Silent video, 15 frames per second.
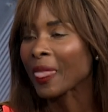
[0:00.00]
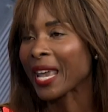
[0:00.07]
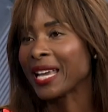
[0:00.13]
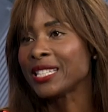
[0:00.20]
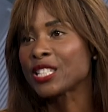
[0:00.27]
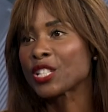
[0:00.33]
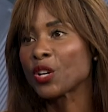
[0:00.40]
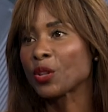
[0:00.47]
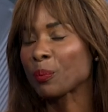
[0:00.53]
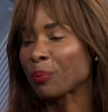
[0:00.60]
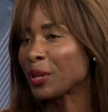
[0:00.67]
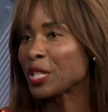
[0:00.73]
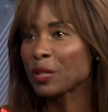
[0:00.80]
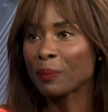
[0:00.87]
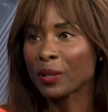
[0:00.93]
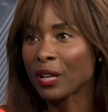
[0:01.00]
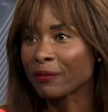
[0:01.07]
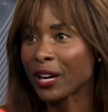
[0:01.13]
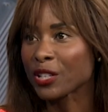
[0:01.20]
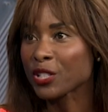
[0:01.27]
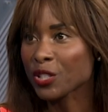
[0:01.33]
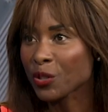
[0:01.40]
And so the principal of
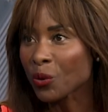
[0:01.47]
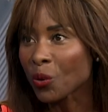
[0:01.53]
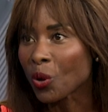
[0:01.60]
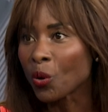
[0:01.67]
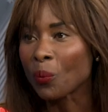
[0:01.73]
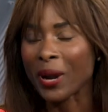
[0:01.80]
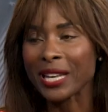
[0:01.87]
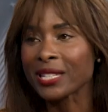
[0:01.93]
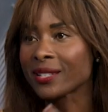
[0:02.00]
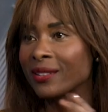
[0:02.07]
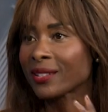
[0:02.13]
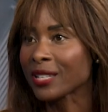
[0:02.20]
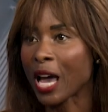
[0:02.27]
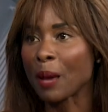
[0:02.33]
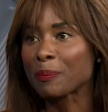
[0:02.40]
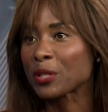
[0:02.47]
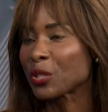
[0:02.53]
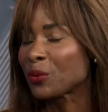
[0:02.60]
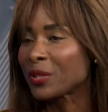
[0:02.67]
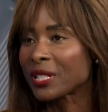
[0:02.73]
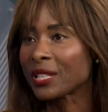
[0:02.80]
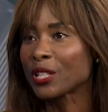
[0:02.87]
our school went to the top
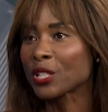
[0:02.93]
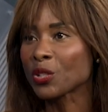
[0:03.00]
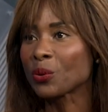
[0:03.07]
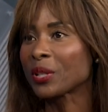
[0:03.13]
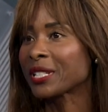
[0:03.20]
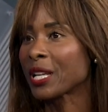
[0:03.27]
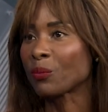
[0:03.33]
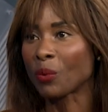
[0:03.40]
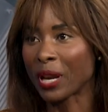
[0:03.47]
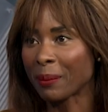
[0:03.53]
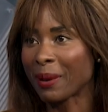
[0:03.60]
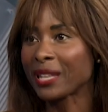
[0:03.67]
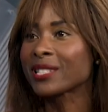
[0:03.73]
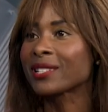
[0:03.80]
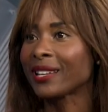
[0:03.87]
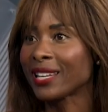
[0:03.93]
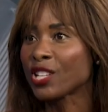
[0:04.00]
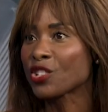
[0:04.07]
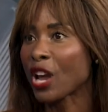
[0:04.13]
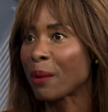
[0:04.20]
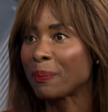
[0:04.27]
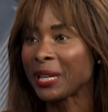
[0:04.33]
students in the school and said, what about
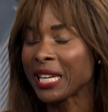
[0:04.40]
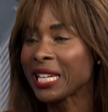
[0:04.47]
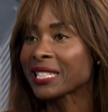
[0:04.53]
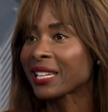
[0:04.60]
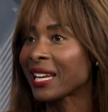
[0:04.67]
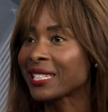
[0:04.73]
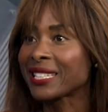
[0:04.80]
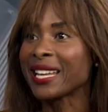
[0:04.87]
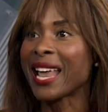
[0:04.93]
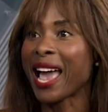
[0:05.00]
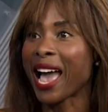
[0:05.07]
studying Japanese? And I said,